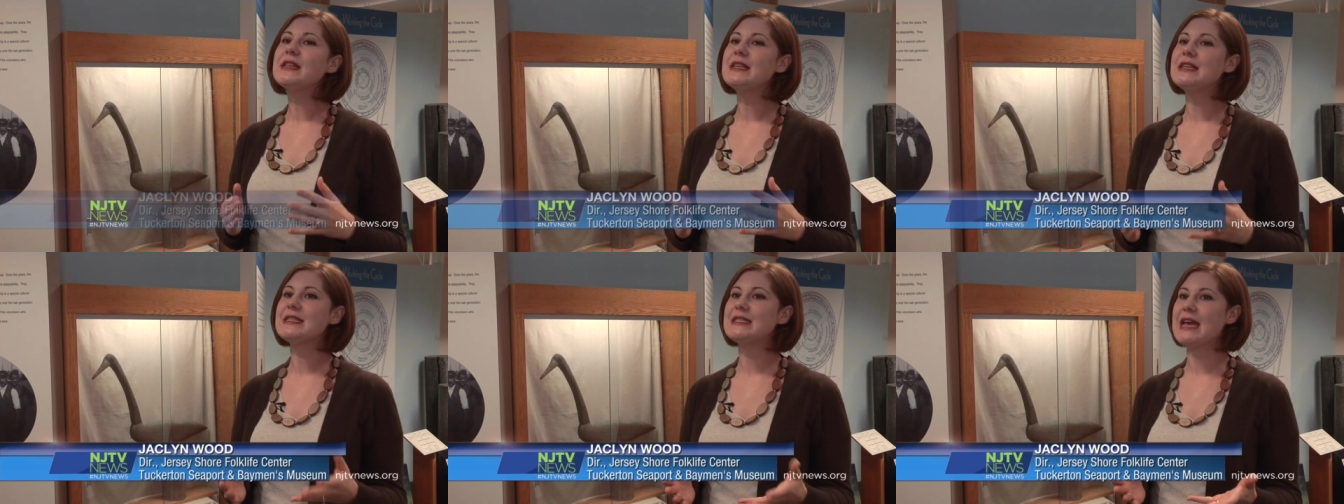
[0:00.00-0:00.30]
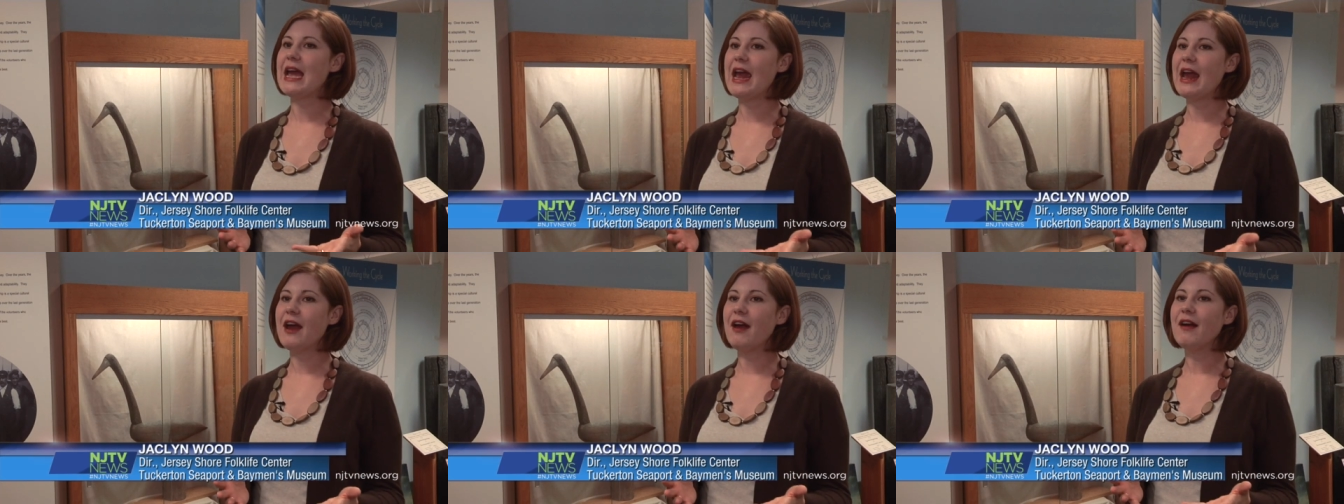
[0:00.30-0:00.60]
in this
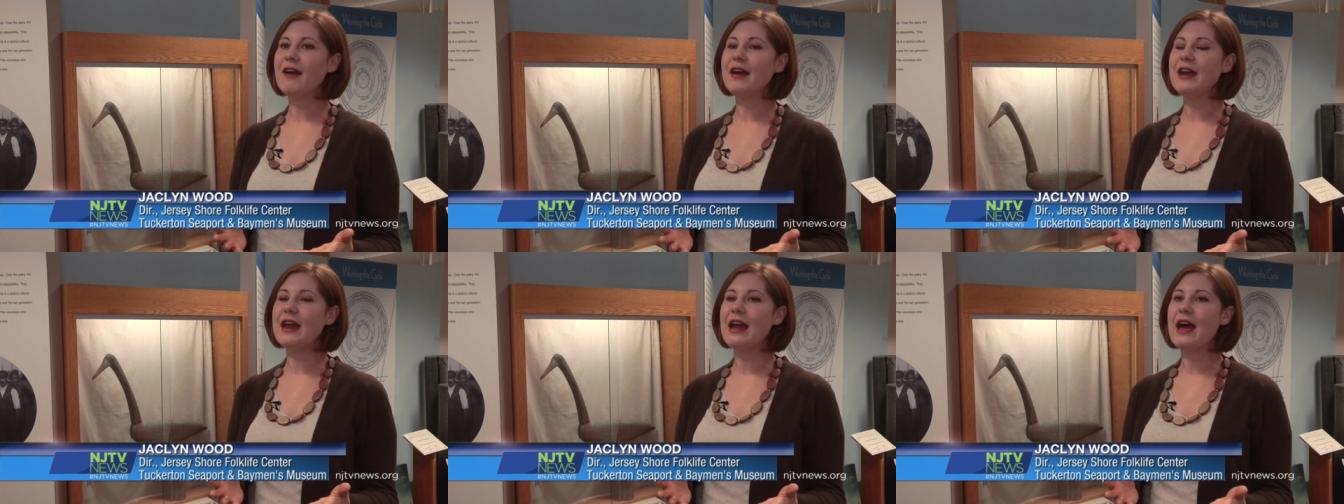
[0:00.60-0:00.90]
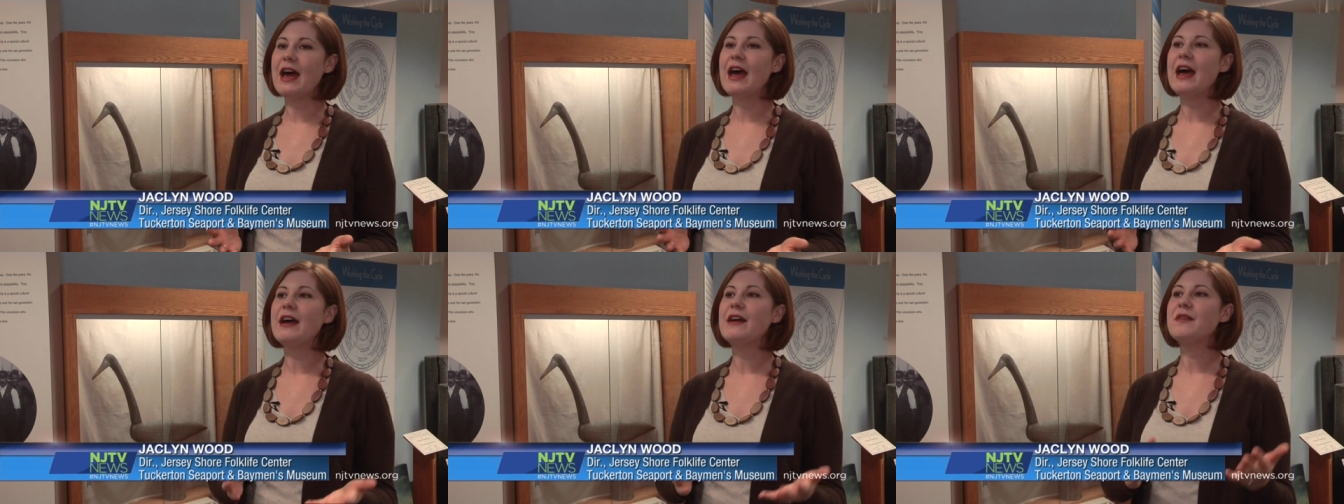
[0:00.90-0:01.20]

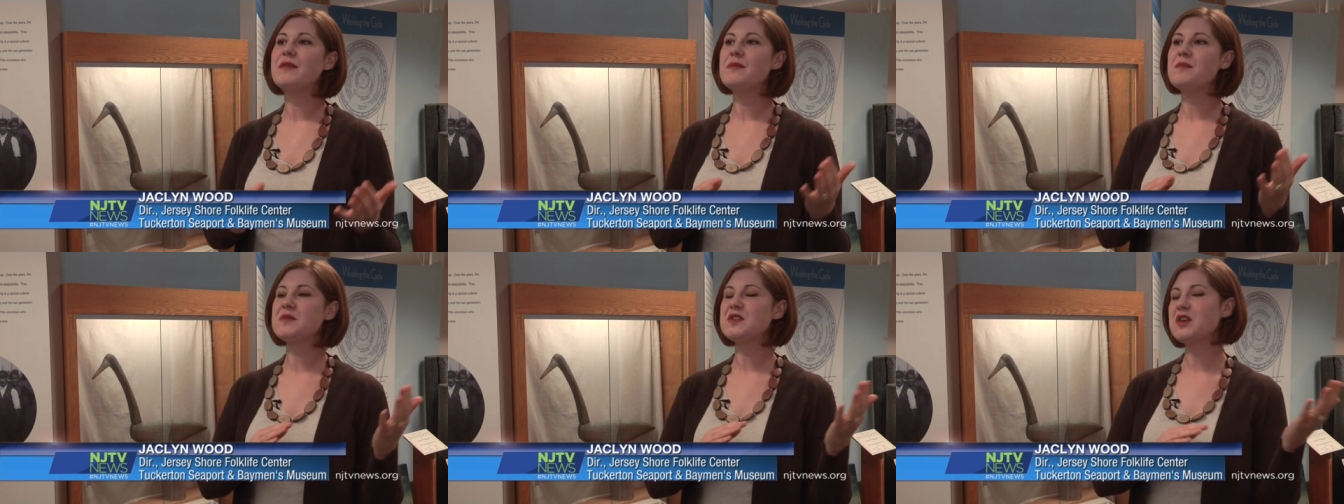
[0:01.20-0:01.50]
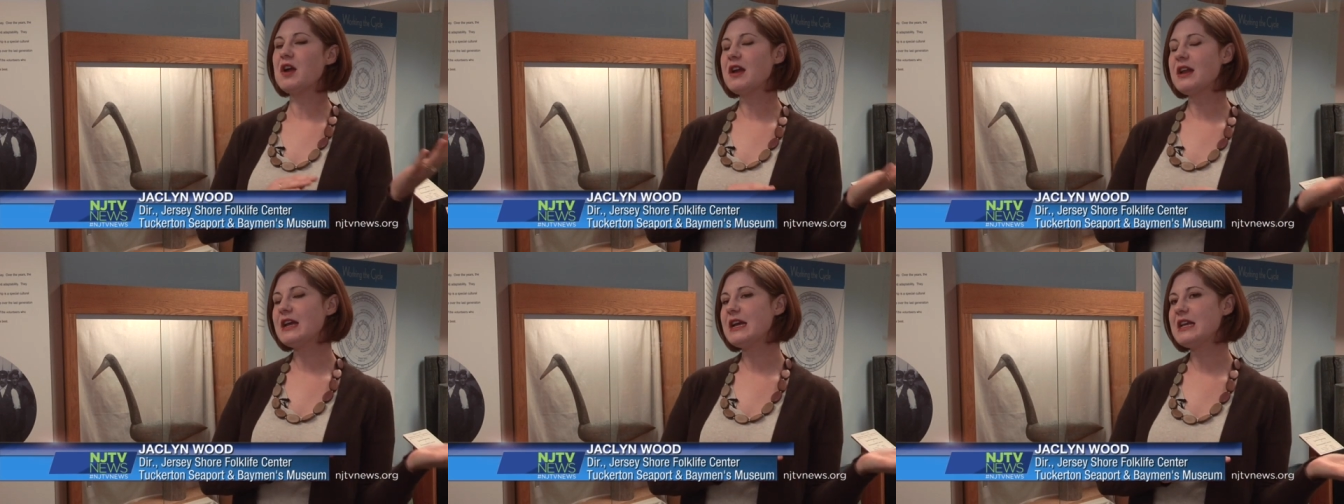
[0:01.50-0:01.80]
area
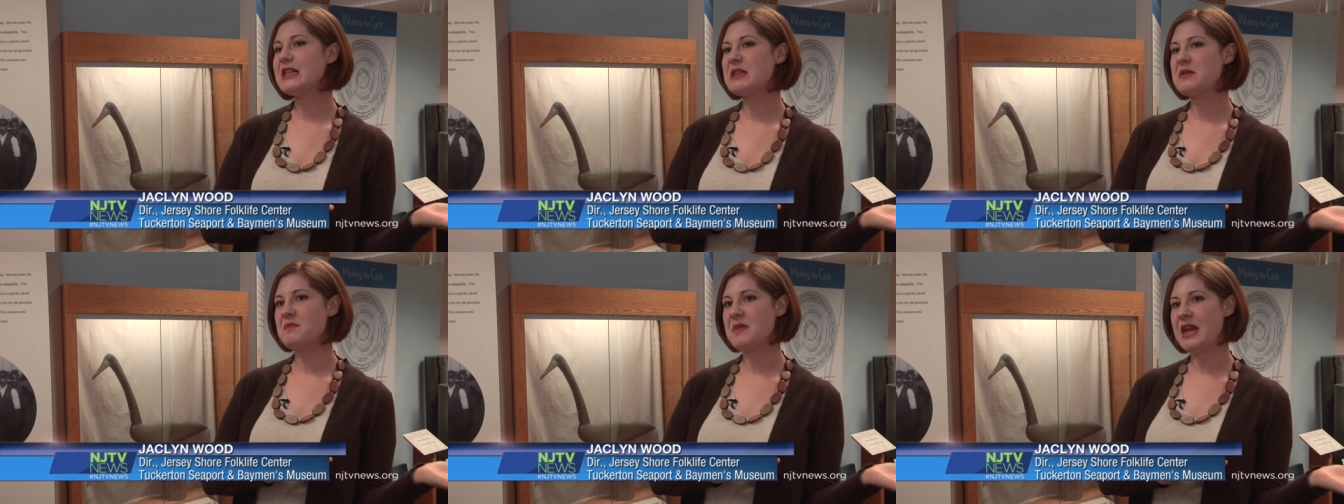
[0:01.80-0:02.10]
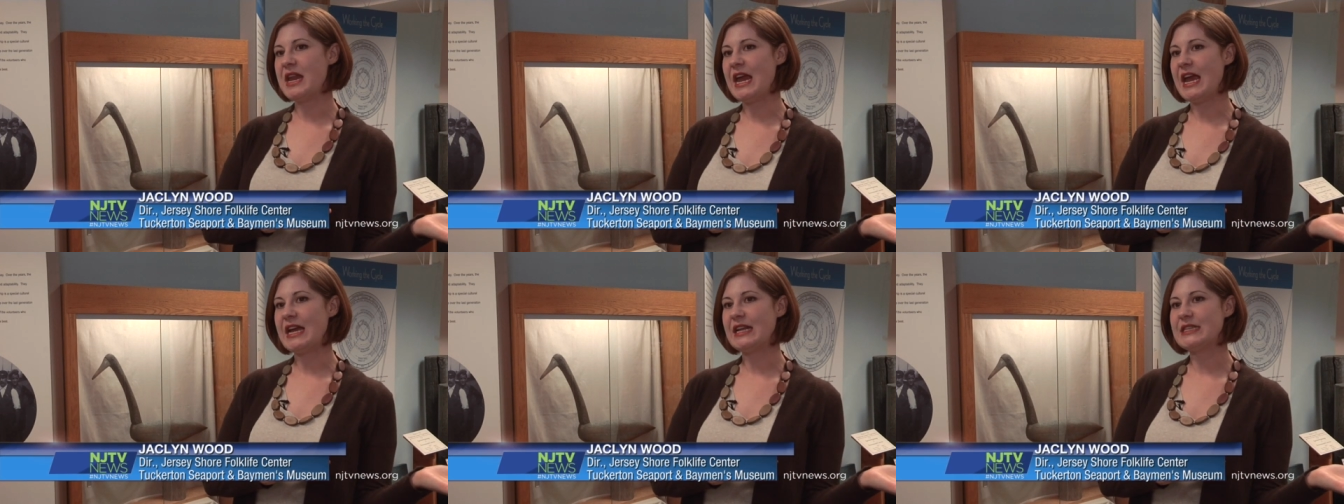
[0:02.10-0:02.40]
starting in the
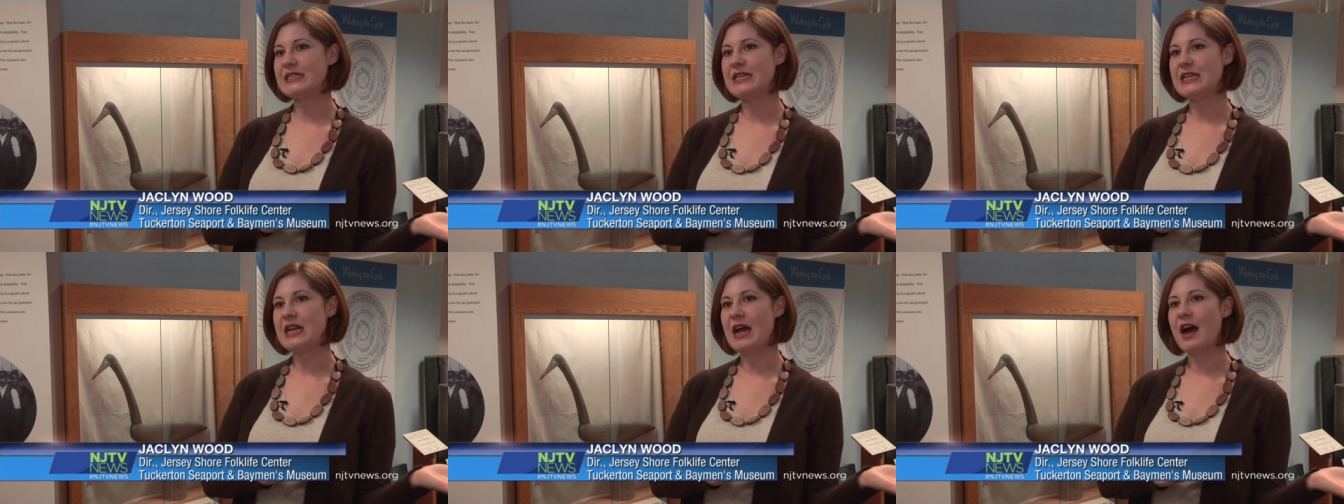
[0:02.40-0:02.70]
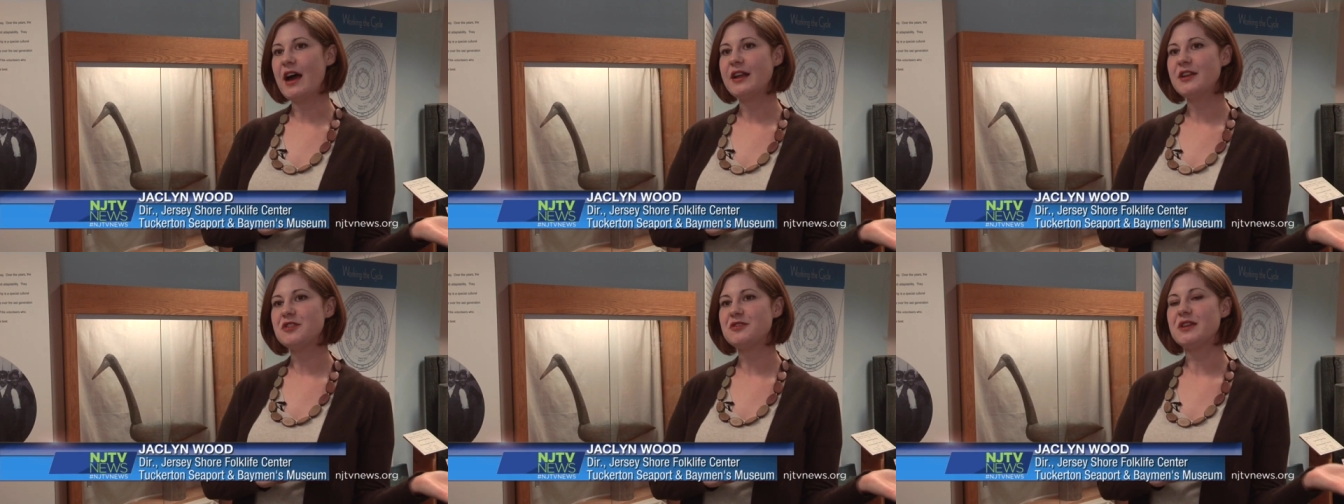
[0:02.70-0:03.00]
mid
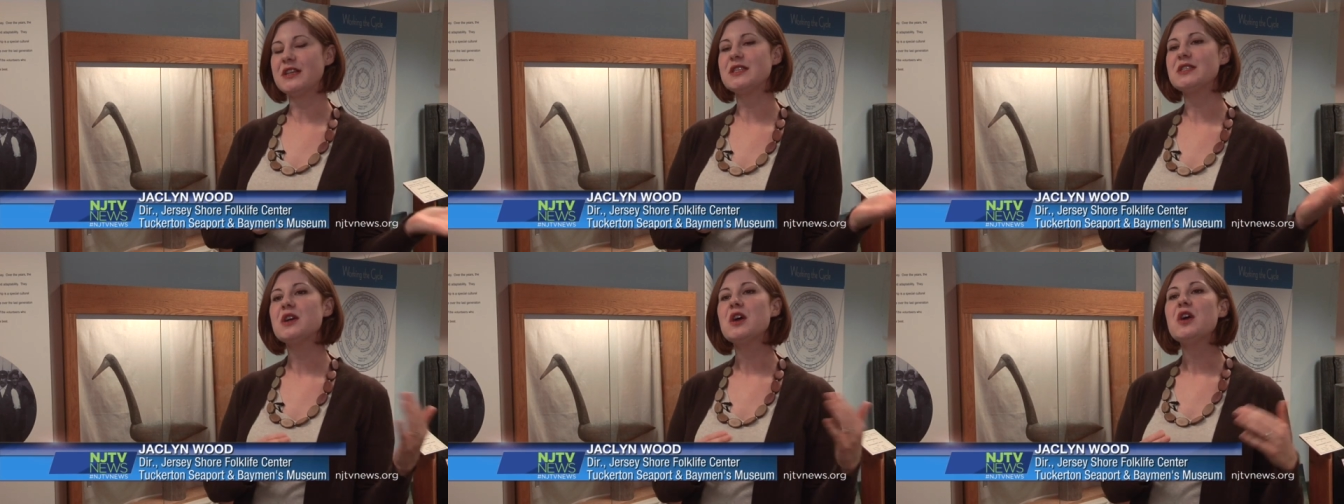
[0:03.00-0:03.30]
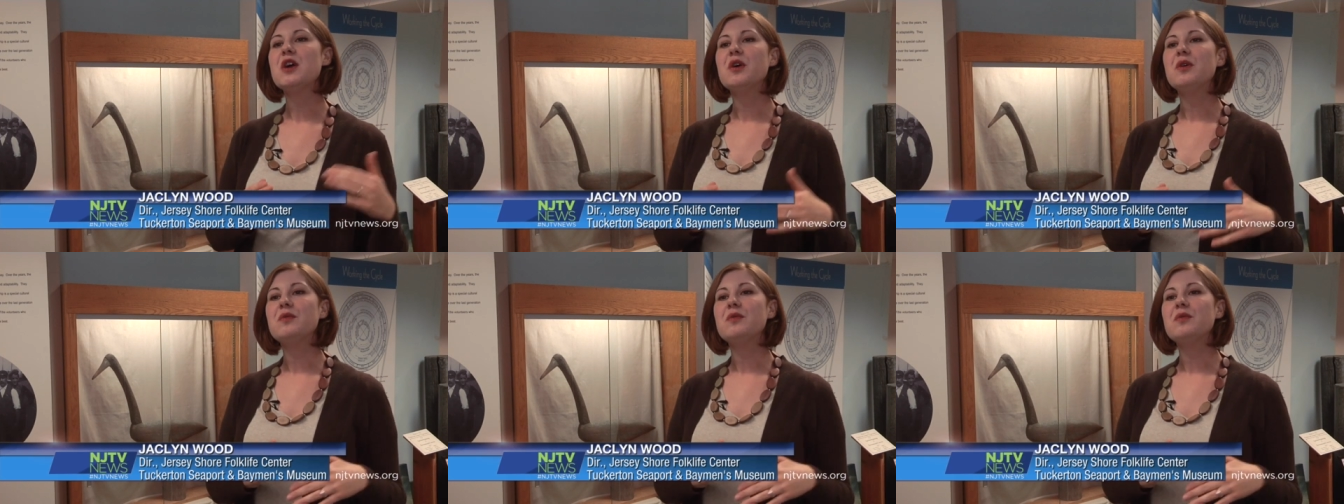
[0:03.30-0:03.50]
1800s,